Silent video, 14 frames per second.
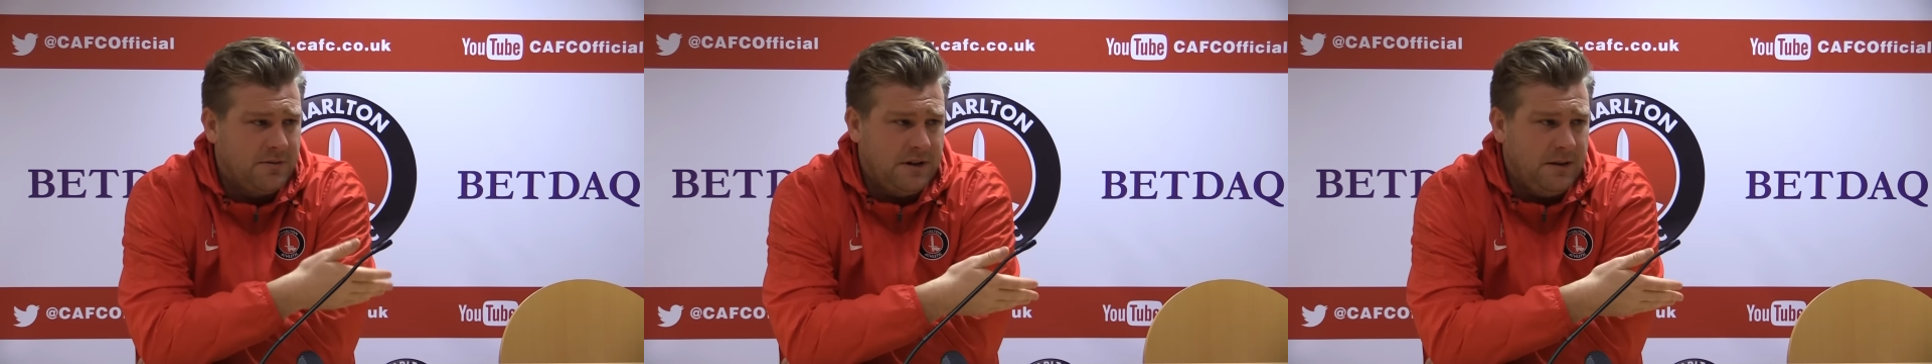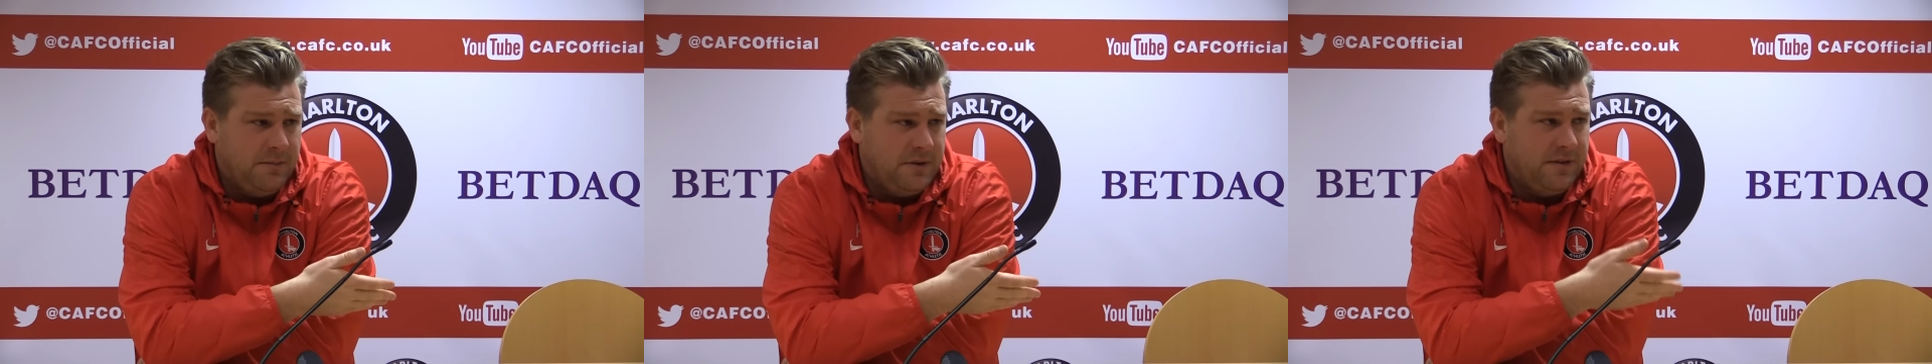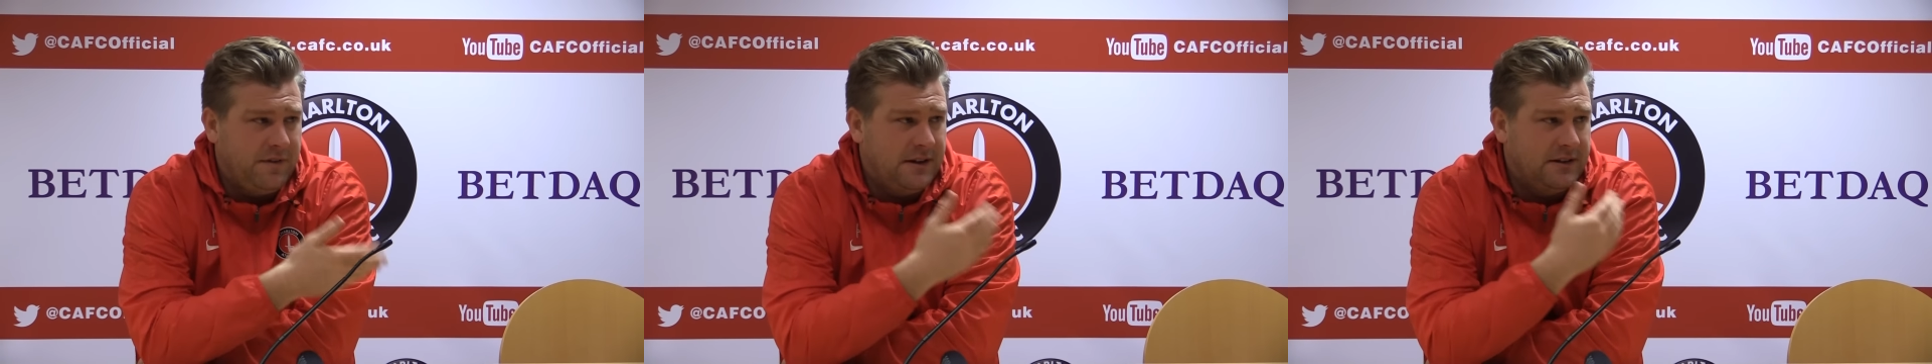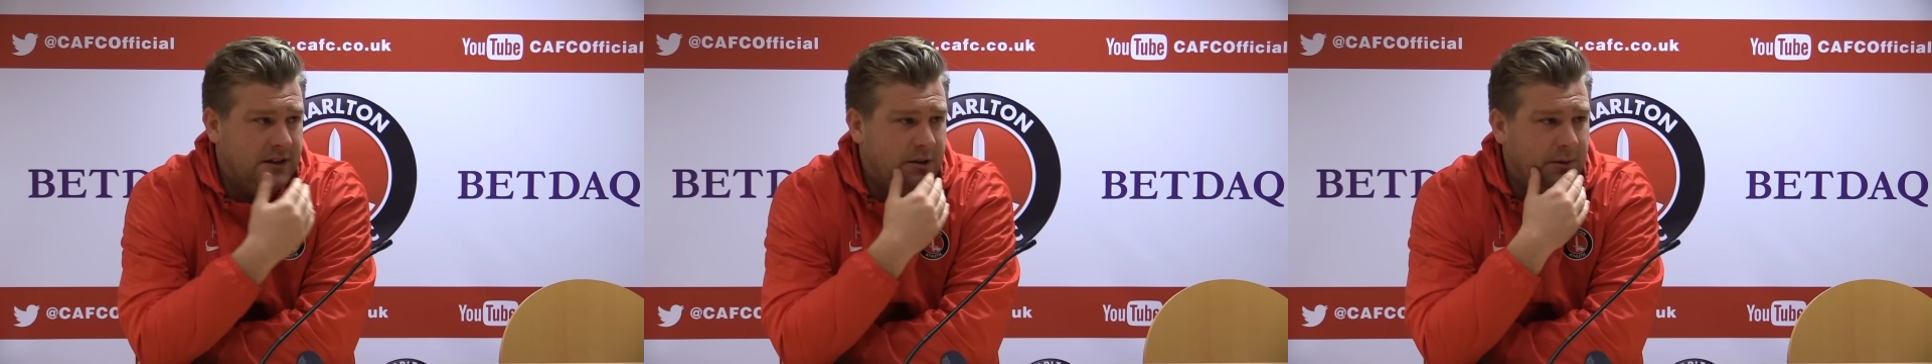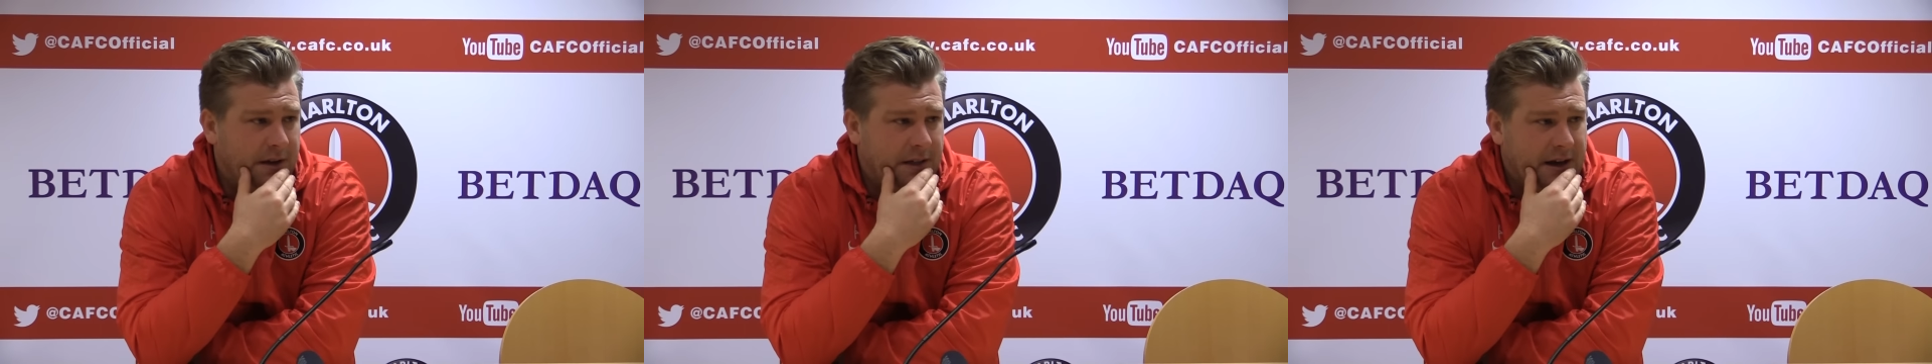when they
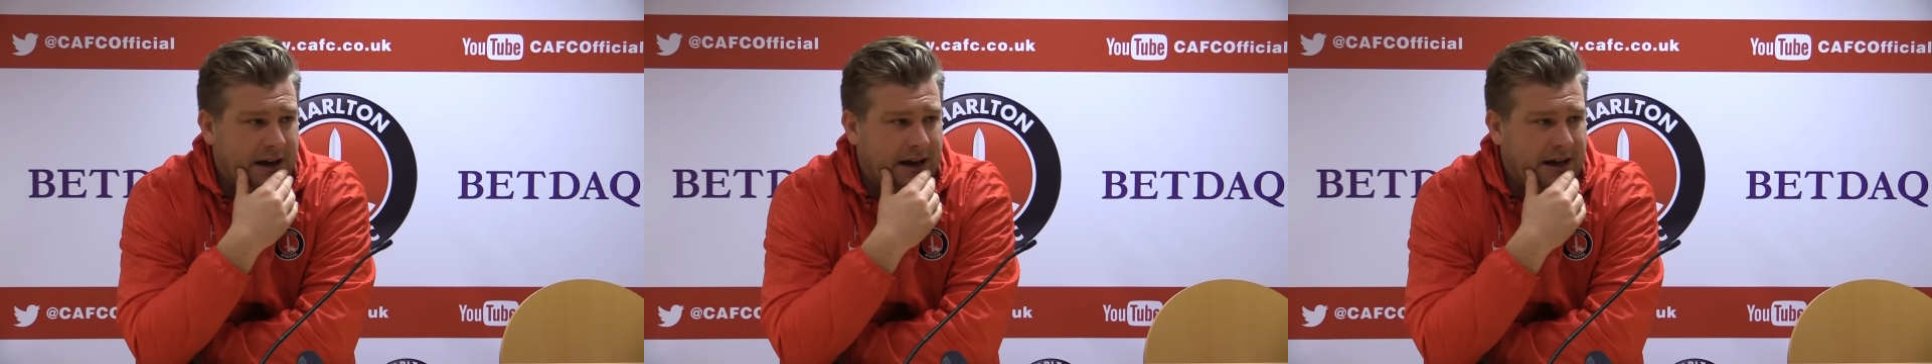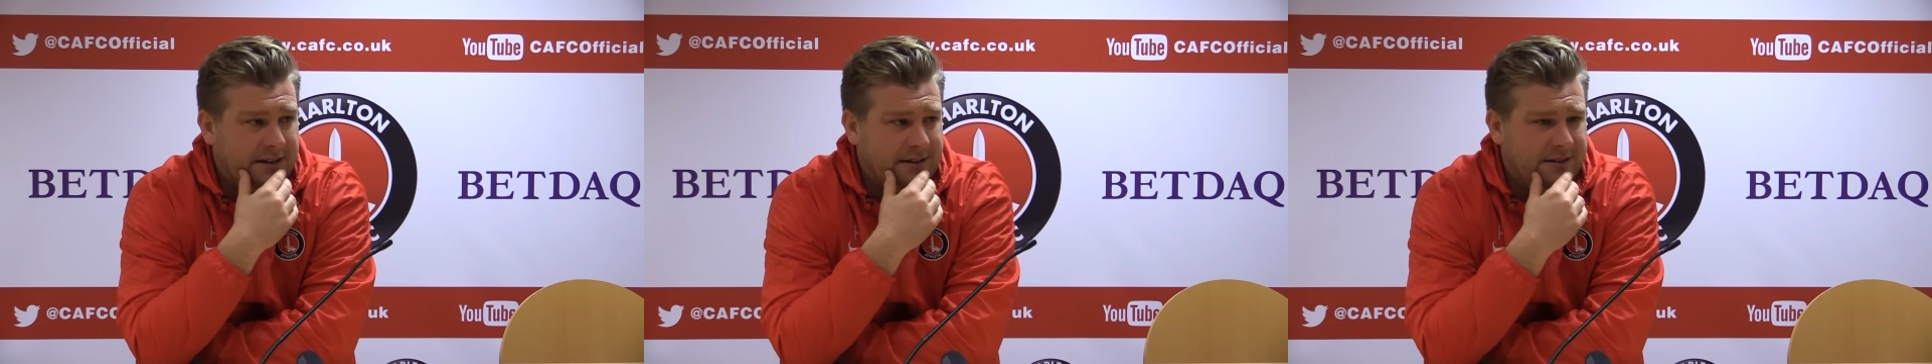defended the way they had,